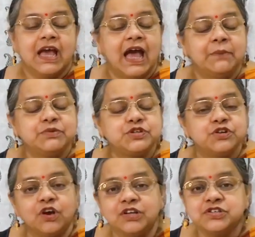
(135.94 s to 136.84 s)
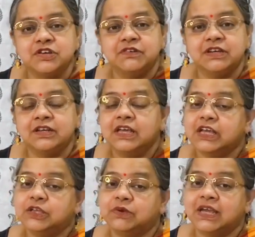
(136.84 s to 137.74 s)
I'm sure, children,
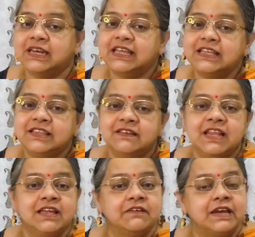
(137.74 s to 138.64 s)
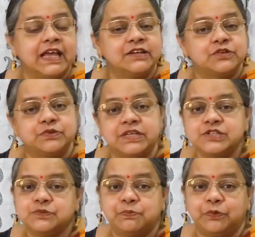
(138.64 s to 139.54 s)
you can easily relate to
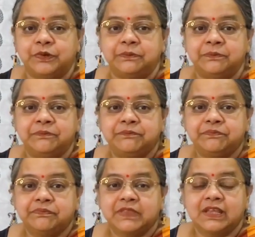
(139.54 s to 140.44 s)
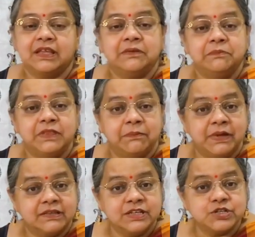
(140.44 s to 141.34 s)
this poem. The
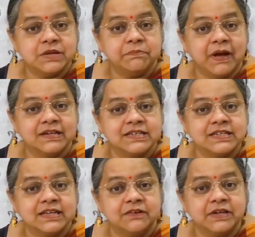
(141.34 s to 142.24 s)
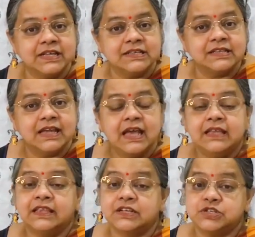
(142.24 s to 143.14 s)
message imparted here is
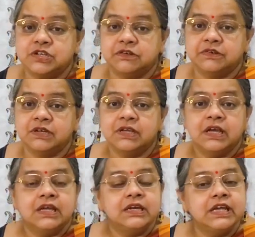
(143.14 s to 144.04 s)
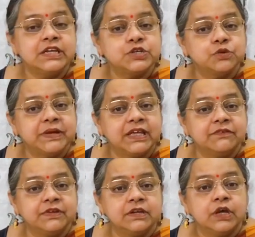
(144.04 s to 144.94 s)
that children need to be
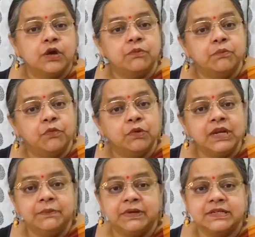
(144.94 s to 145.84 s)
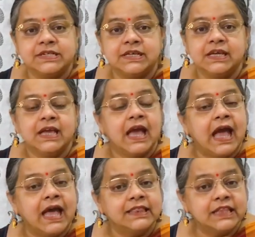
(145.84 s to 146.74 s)
given more liberty,
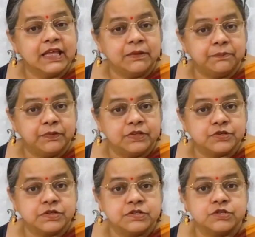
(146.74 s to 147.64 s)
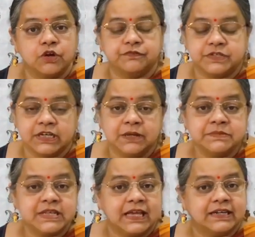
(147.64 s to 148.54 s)
and the impositions of
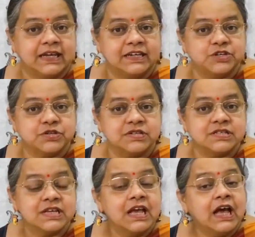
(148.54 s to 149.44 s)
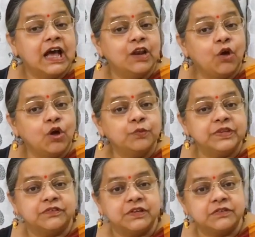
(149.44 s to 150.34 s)
terms and conditions along
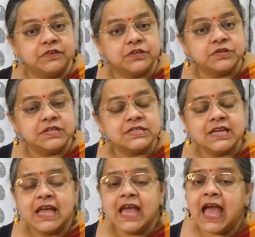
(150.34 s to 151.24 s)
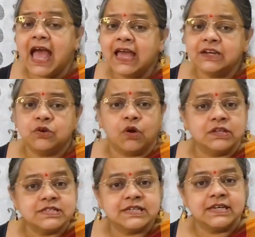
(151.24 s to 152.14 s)
with restrictions and
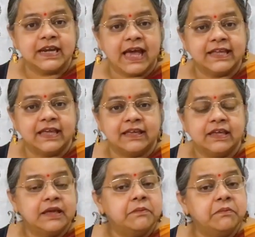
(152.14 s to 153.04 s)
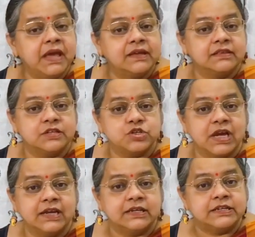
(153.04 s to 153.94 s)
constant nagging makes the
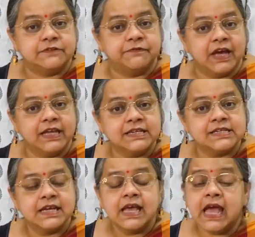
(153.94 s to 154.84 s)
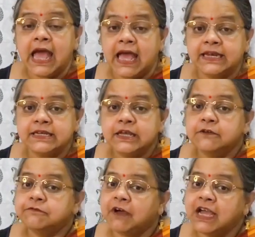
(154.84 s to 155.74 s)
child defiant and
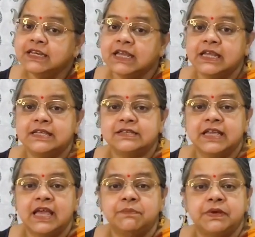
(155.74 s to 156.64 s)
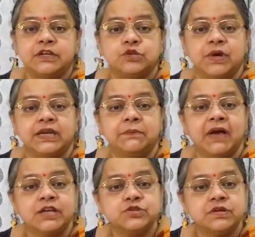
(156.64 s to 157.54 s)
find an escape into an
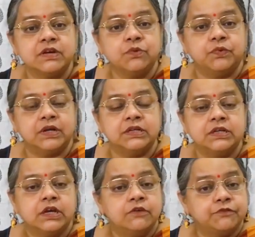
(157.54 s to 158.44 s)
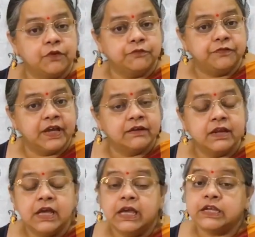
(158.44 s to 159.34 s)
imaginary world from
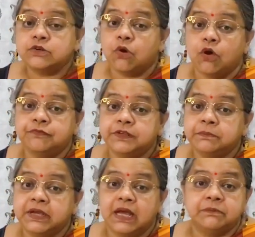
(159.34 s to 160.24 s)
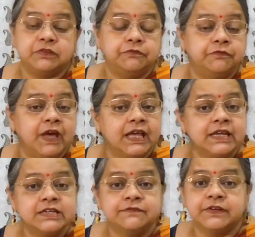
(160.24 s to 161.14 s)
where it often becomes
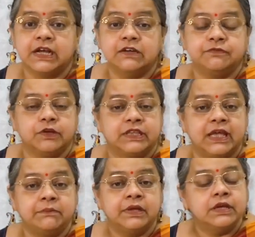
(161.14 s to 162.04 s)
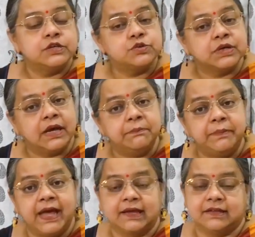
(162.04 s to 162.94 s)
very difficult for them to come
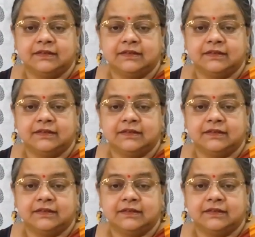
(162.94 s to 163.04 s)
back.